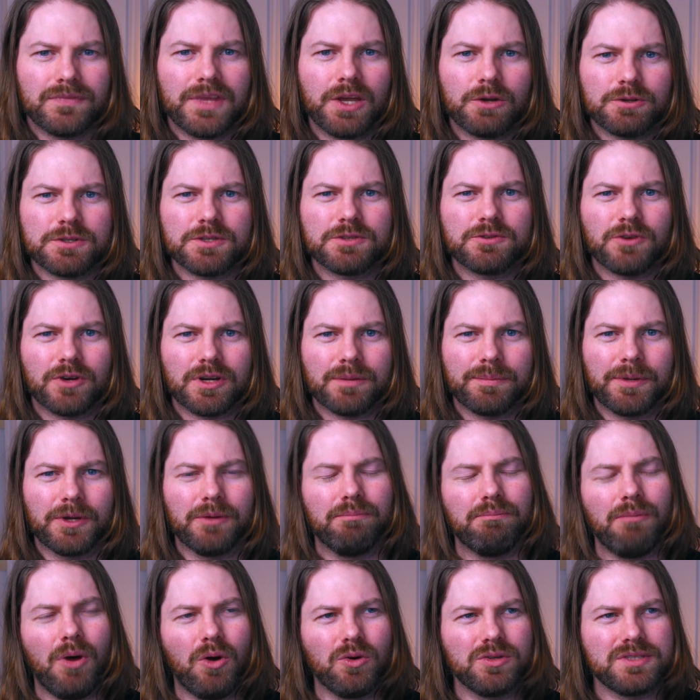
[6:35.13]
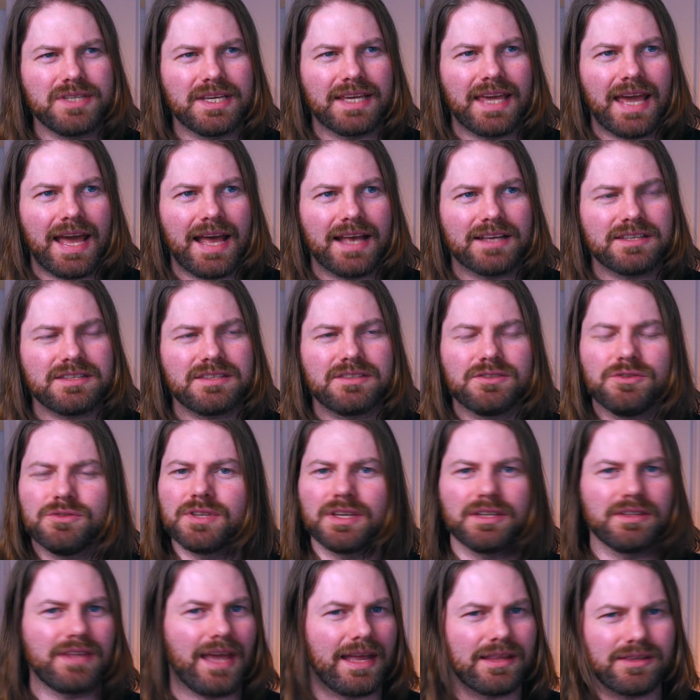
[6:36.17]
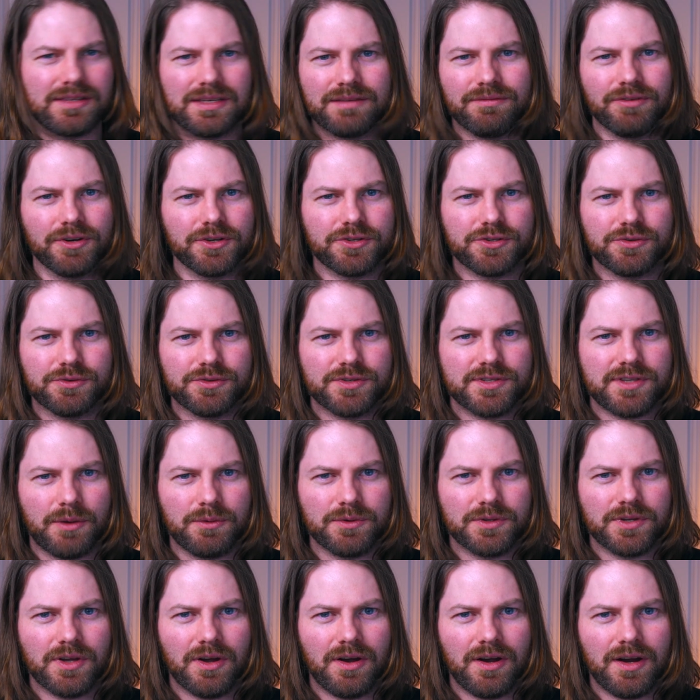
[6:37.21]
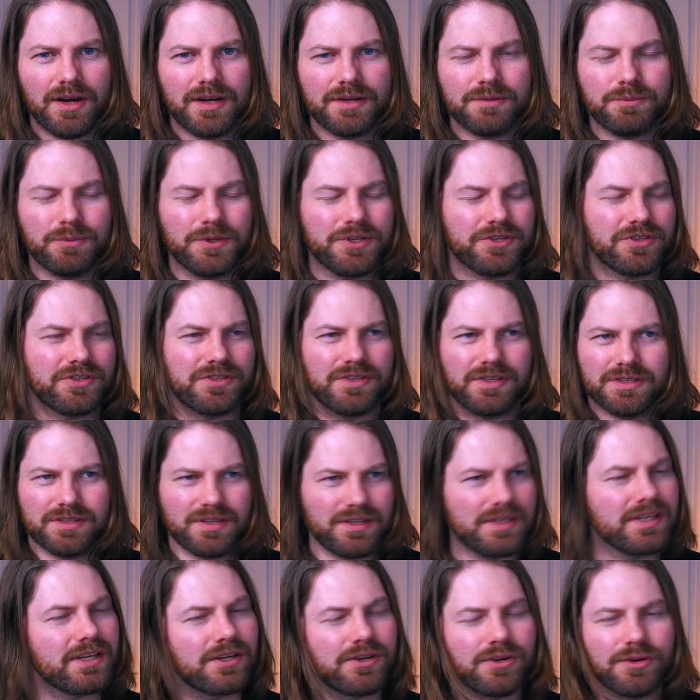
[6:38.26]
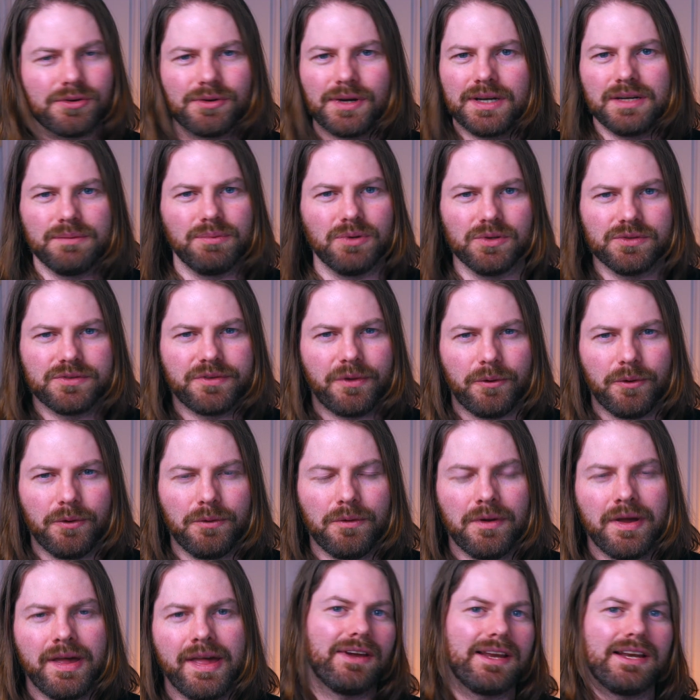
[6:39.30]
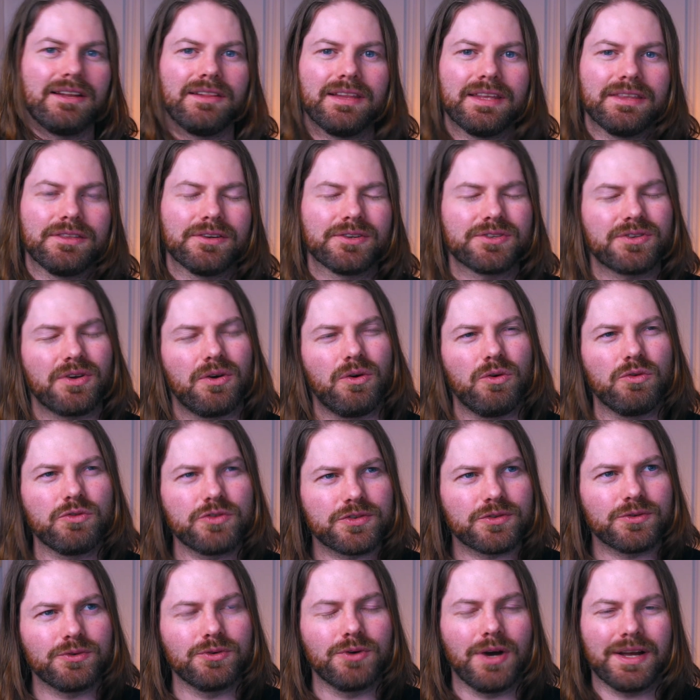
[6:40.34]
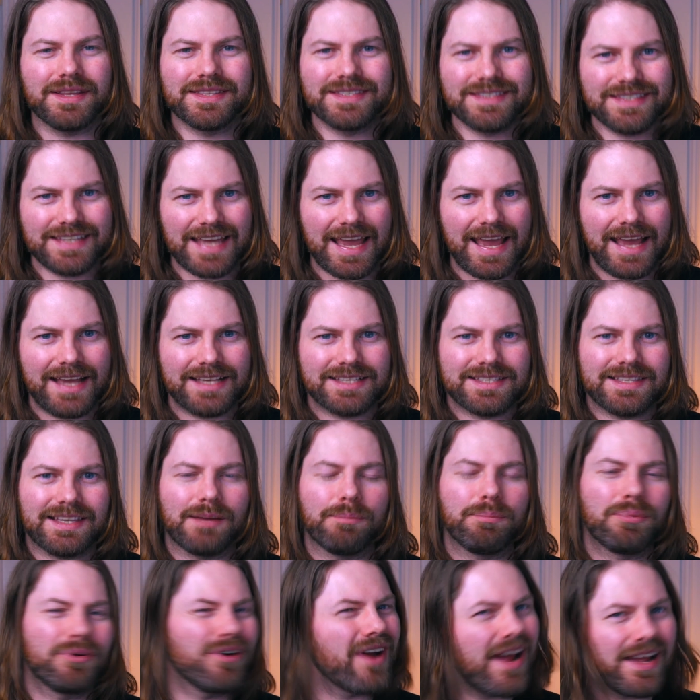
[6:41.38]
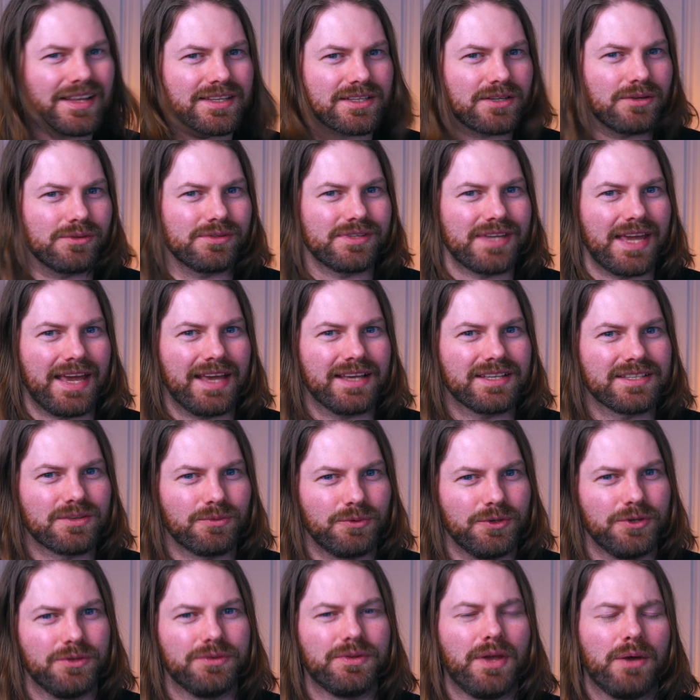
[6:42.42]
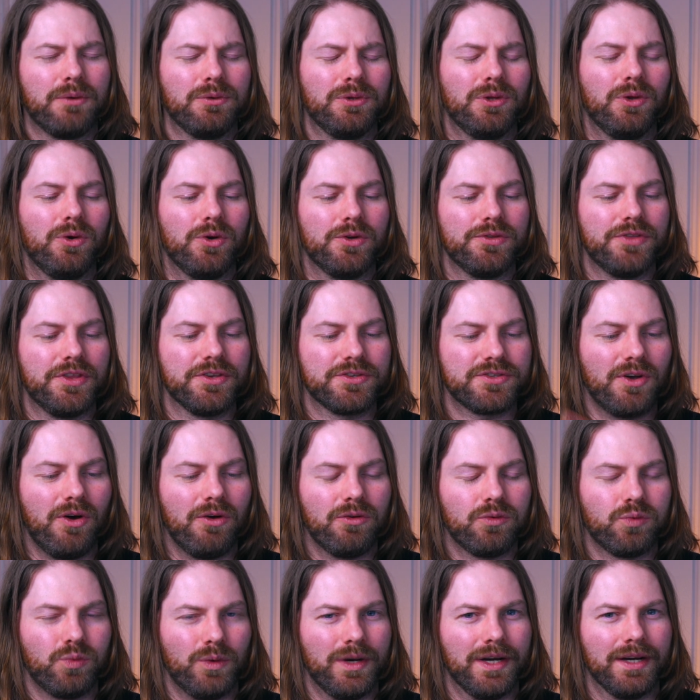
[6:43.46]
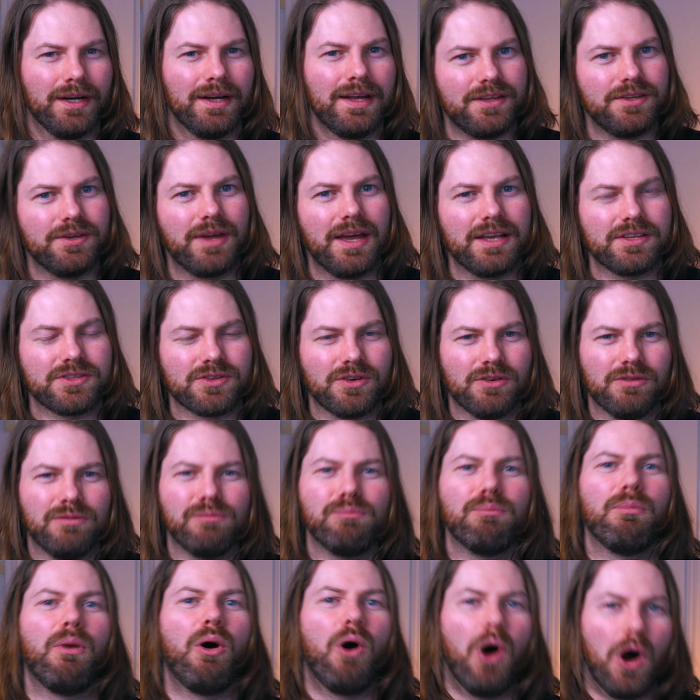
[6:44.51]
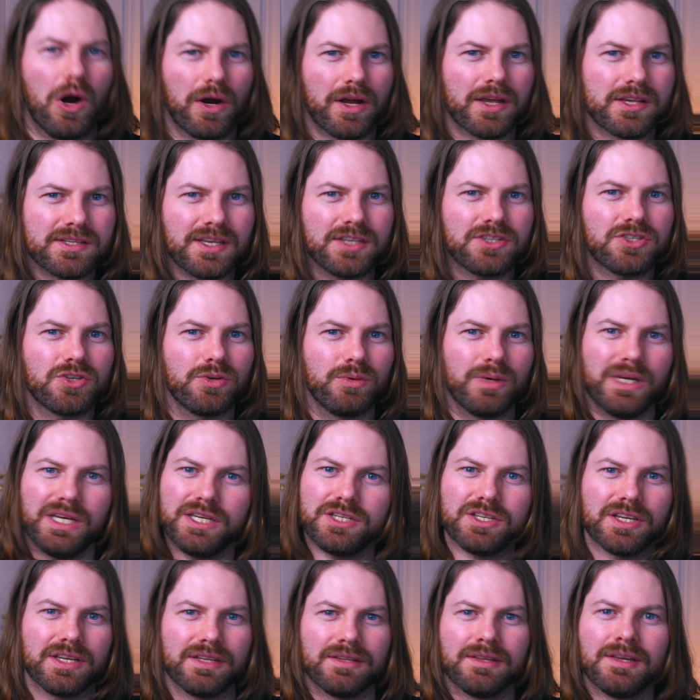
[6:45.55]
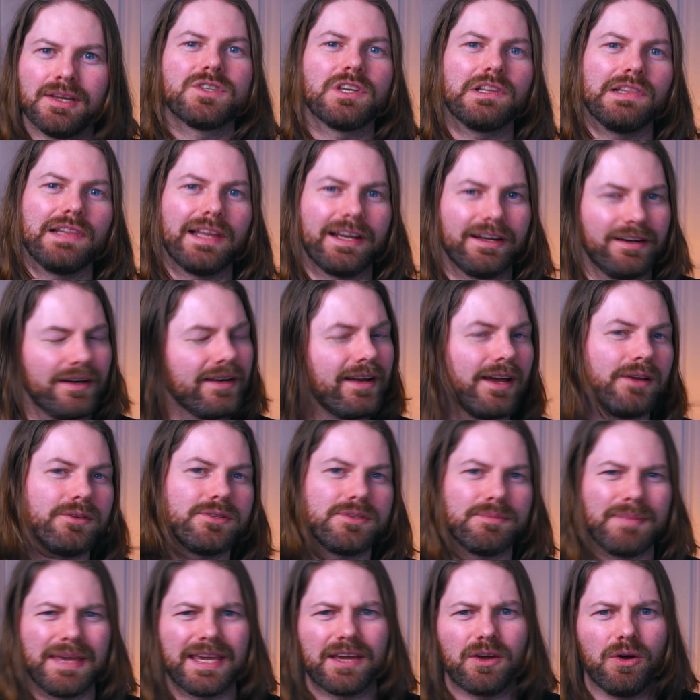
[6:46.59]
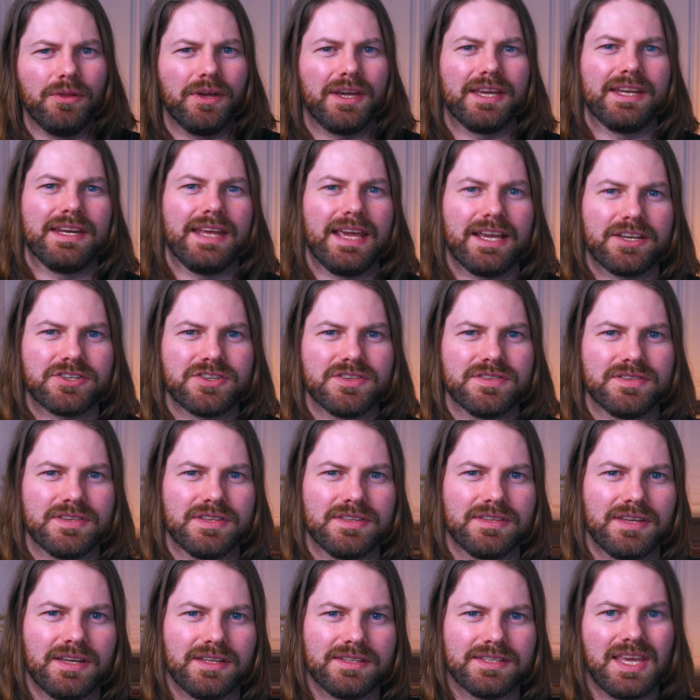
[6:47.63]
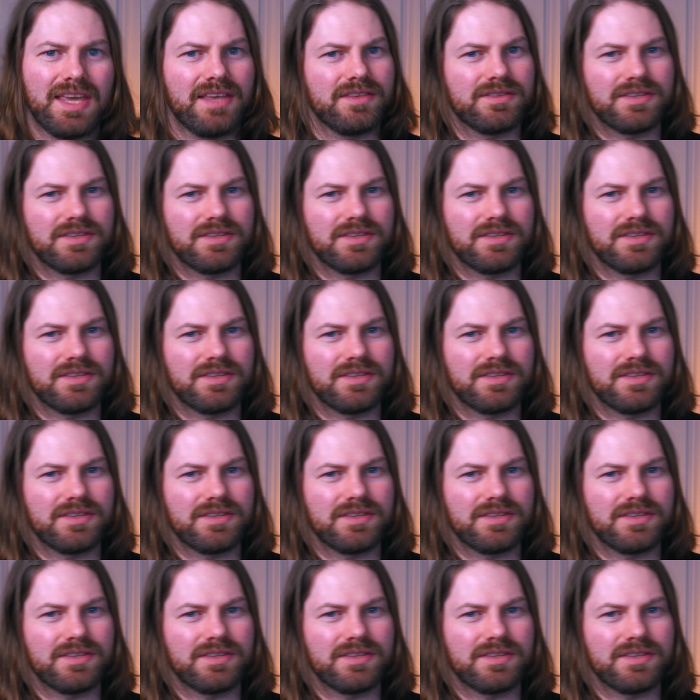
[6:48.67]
They also talk about multicast using Dante Virtual Sound Card, which is an incredible tool. Finally, there's also a test, like a practical test, where you download the software and you get a sort of mock situation to learn how to make all the connections in Dante.